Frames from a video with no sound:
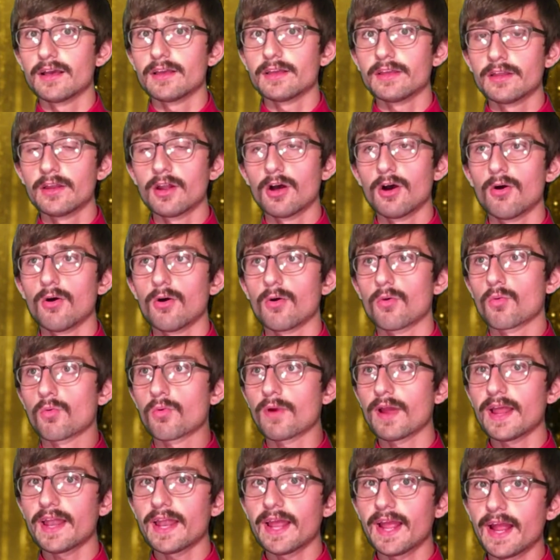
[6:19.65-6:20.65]
You know,
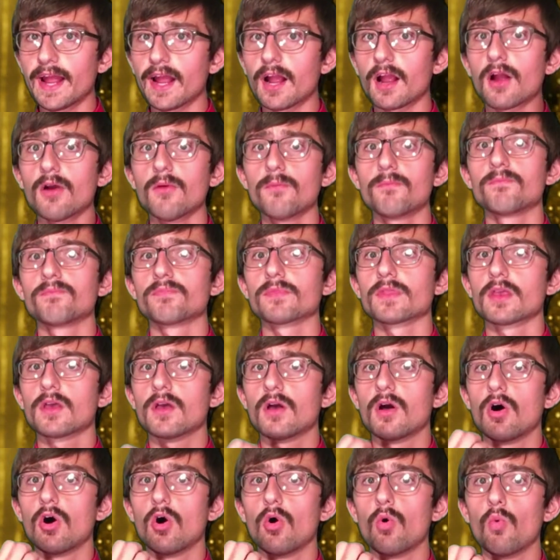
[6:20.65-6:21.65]
red hair,
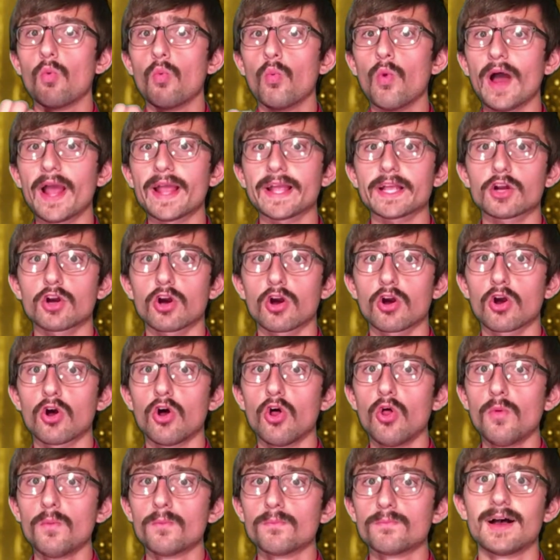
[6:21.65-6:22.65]
white
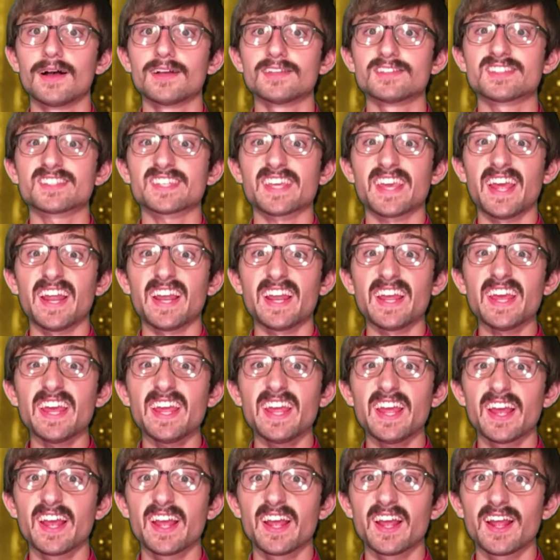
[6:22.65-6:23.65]
girl,
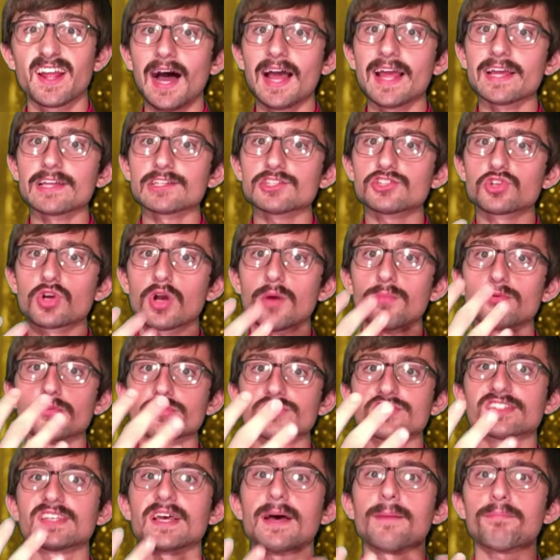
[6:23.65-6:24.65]
skinny. I had trouble
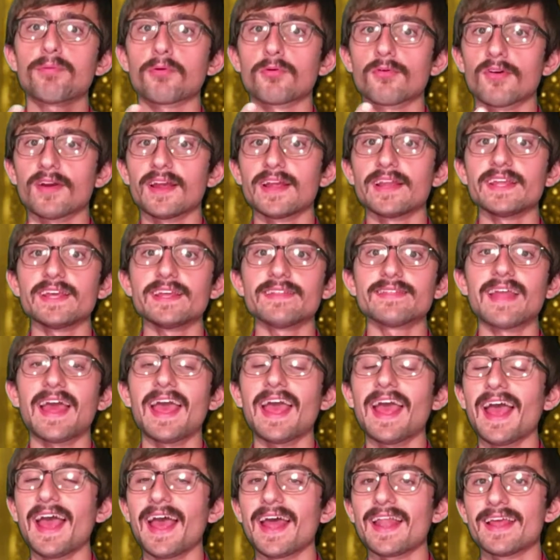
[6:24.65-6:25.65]
separating
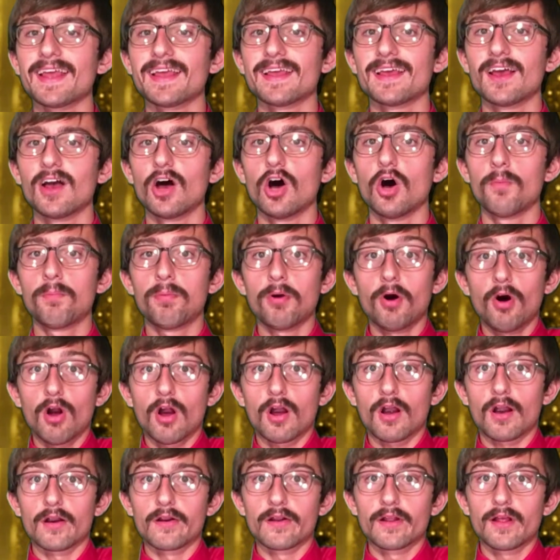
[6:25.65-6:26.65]
that
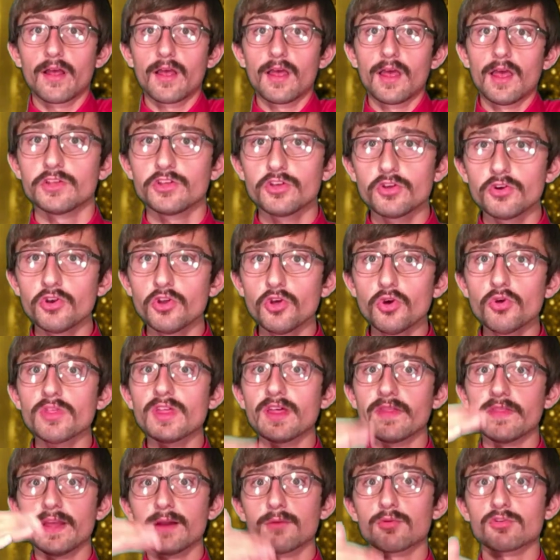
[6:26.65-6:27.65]
apart. You knew
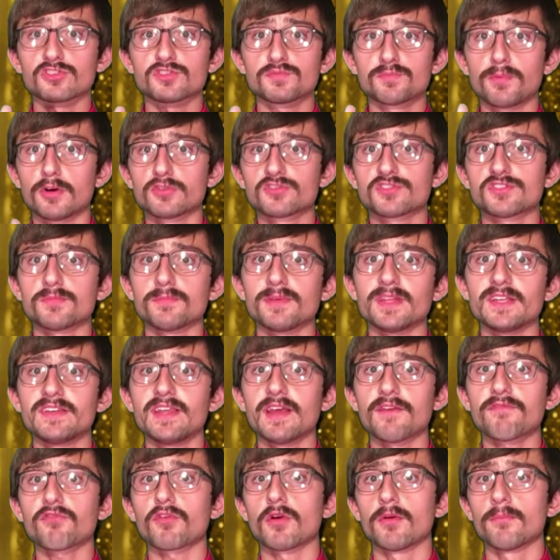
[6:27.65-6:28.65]
that they were supposed to be
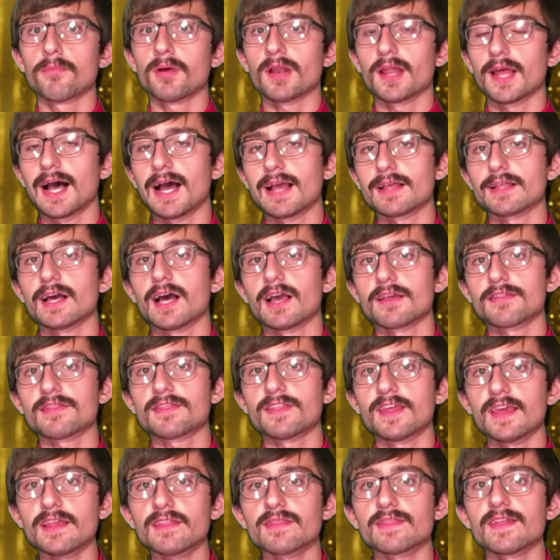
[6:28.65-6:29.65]
different, but I
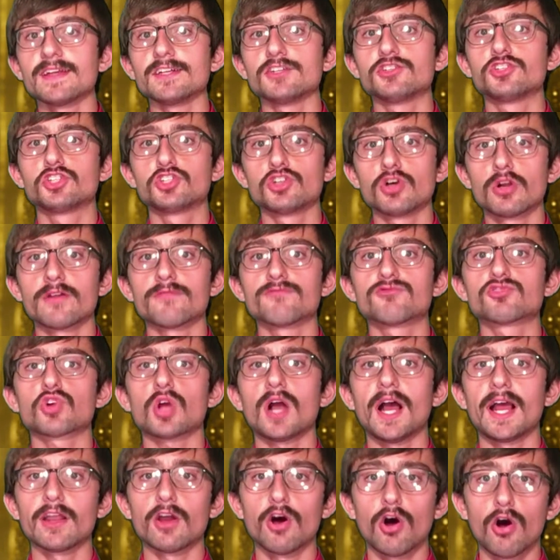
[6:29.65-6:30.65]
think they should have
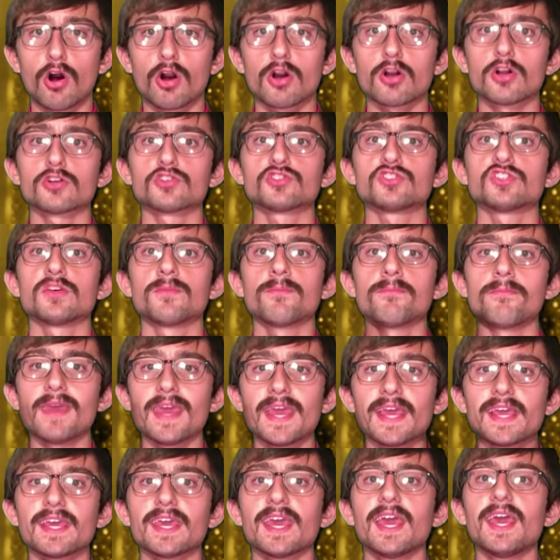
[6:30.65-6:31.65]
tried harder to
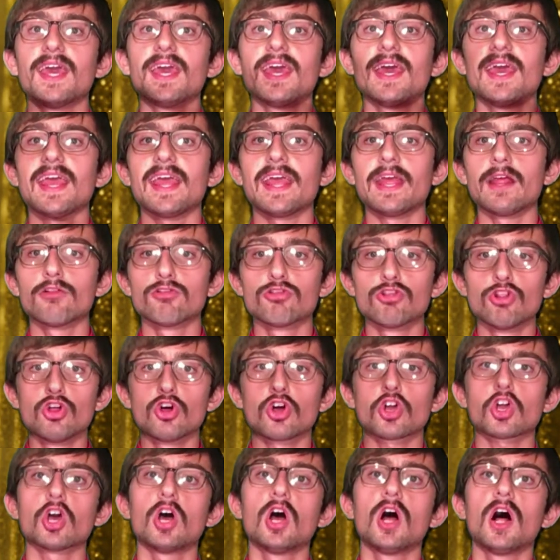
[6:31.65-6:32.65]
make it
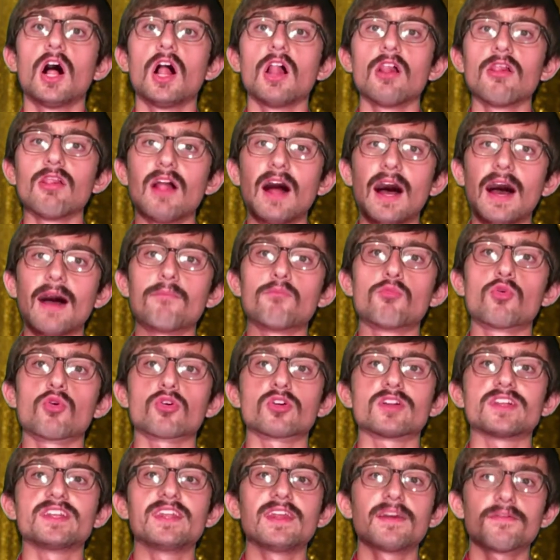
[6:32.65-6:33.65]
look a lot
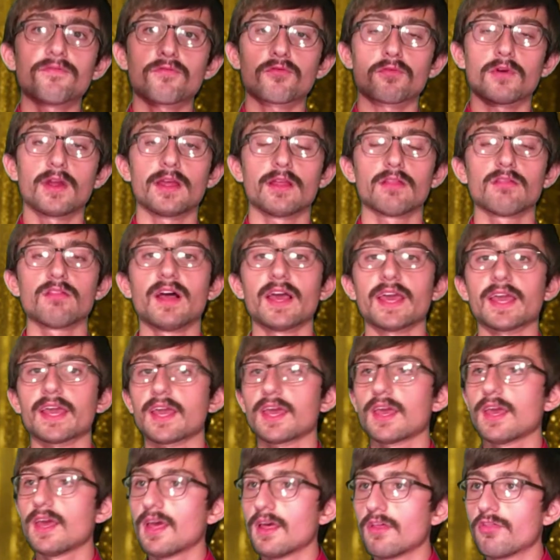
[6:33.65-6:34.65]
more different.
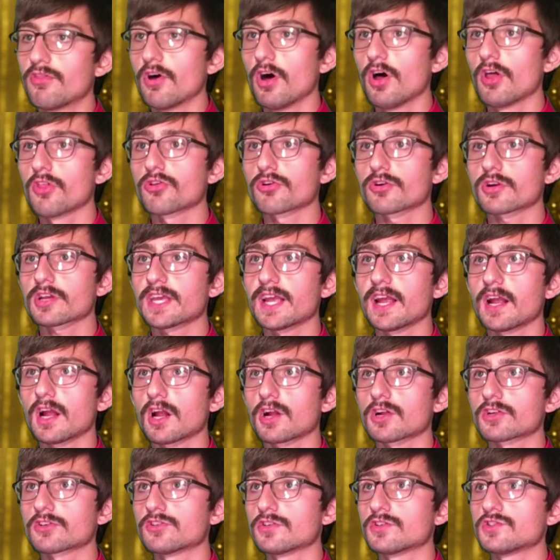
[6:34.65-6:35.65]
Like the other
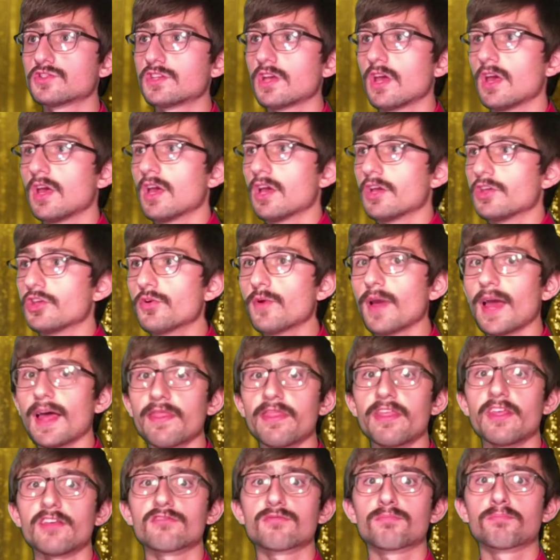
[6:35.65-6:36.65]
characters, you
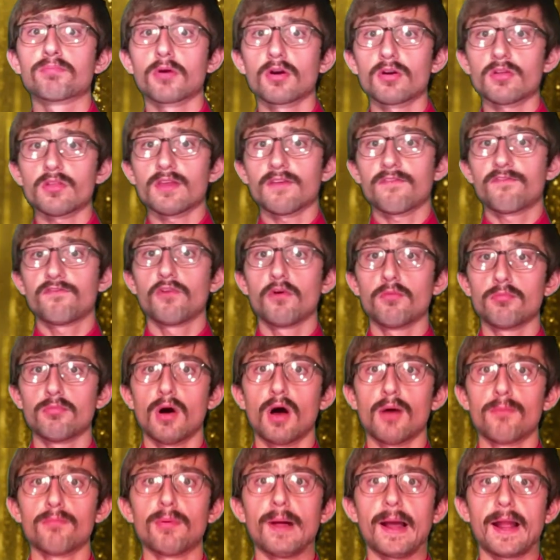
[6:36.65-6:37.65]
had this burly
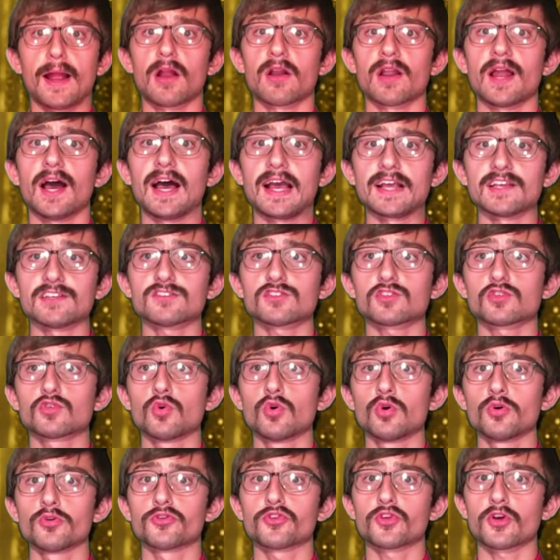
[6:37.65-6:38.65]
football player in high
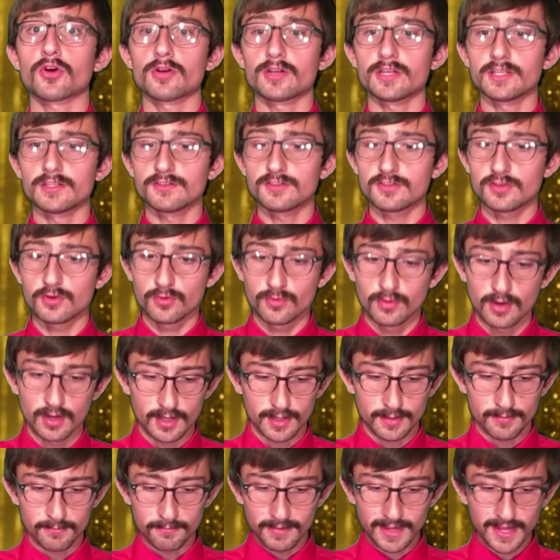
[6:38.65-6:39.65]
school turned into
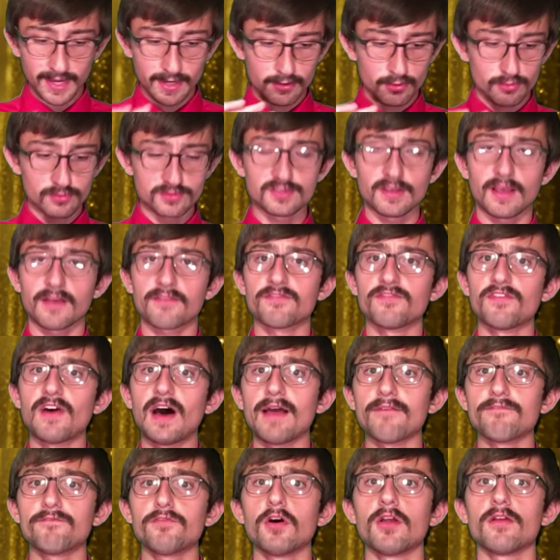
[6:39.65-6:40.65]
a man who was like
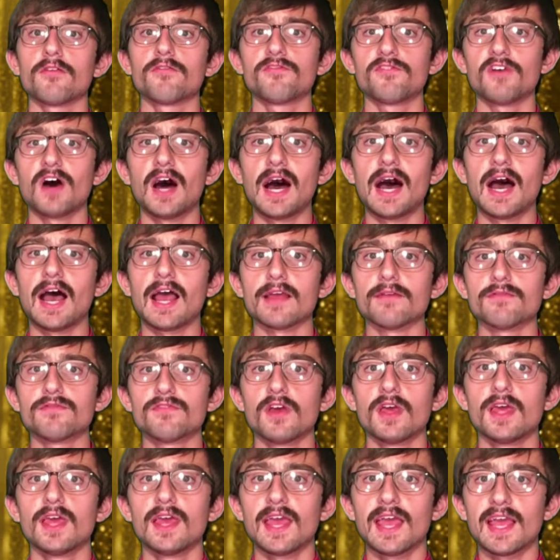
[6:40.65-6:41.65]
5'5"
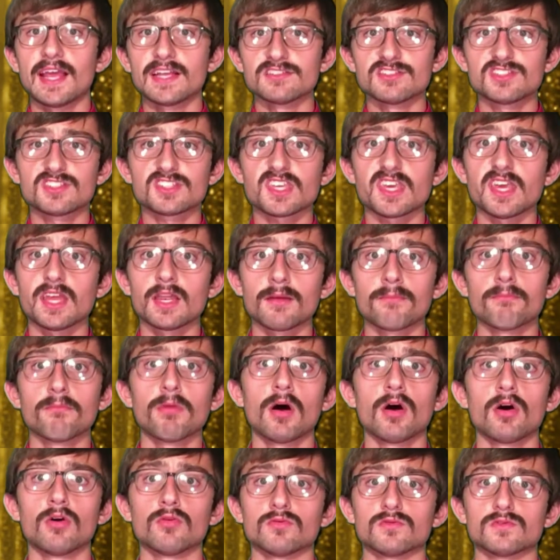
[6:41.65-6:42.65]
and skin and
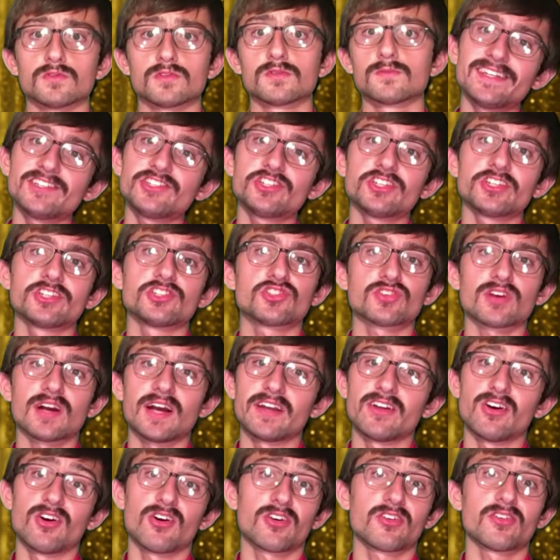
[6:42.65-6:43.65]
bones. They should have
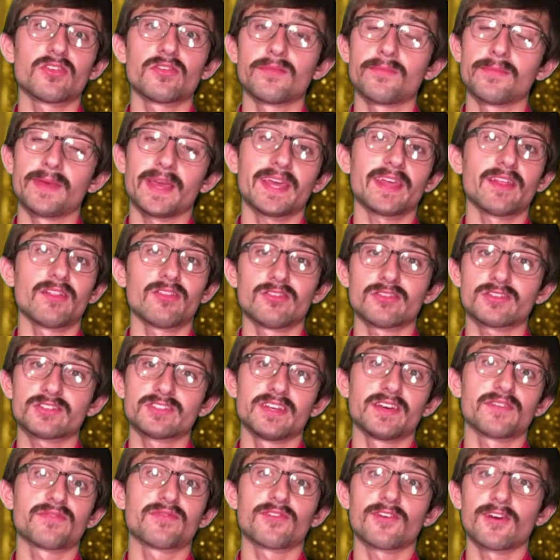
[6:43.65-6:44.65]
tried harder to make it look
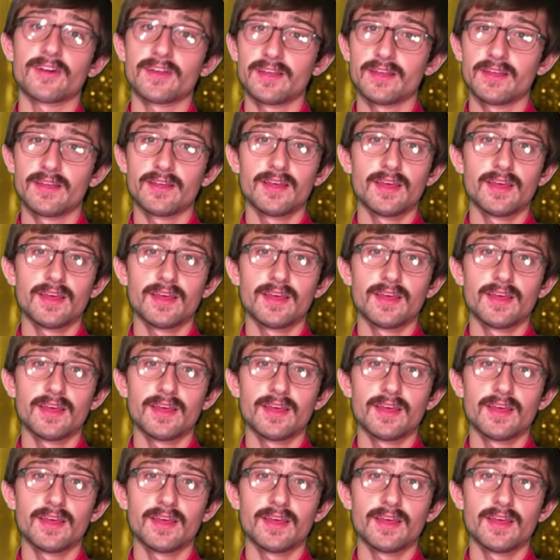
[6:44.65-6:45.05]
different.